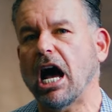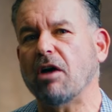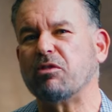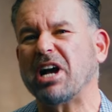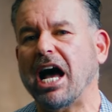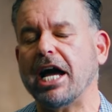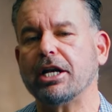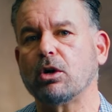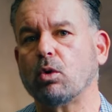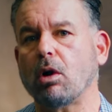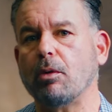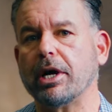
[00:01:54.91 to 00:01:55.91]
of kind of
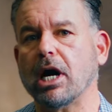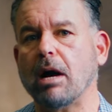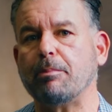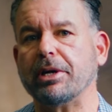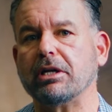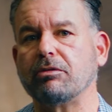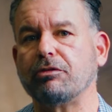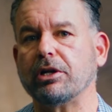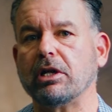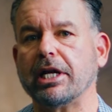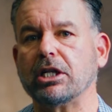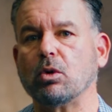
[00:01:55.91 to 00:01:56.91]
growing up and
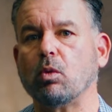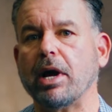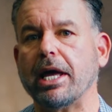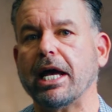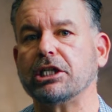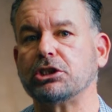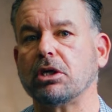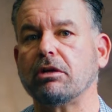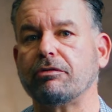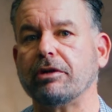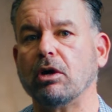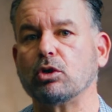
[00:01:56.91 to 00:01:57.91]
feeling the way I should
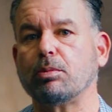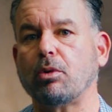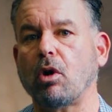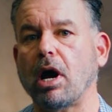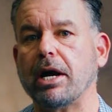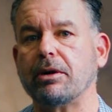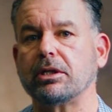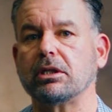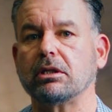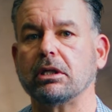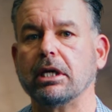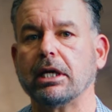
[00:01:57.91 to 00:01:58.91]
have felt prior
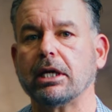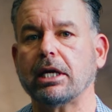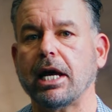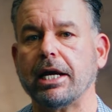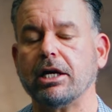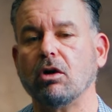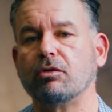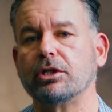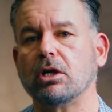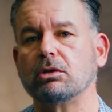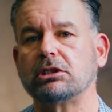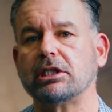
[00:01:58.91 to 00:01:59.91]
to Kenny
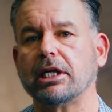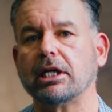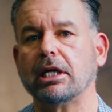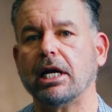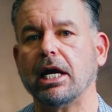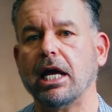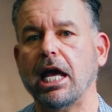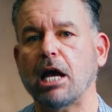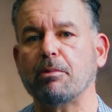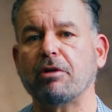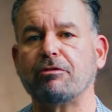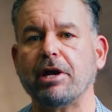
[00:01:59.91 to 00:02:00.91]
overdosing and my